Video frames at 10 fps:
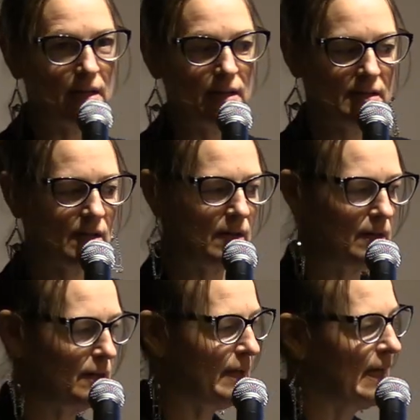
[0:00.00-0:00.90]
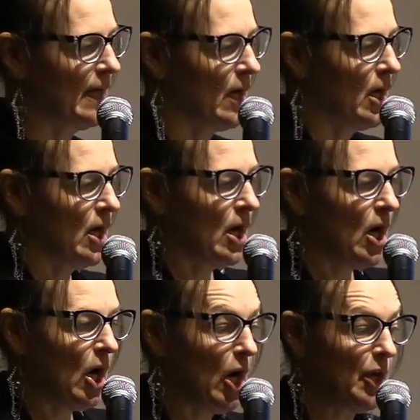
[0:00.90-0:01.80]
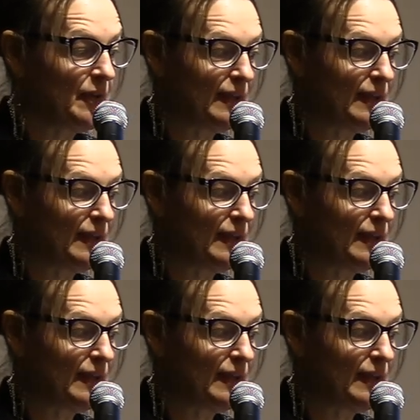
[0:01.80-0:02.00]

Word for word: It's called, on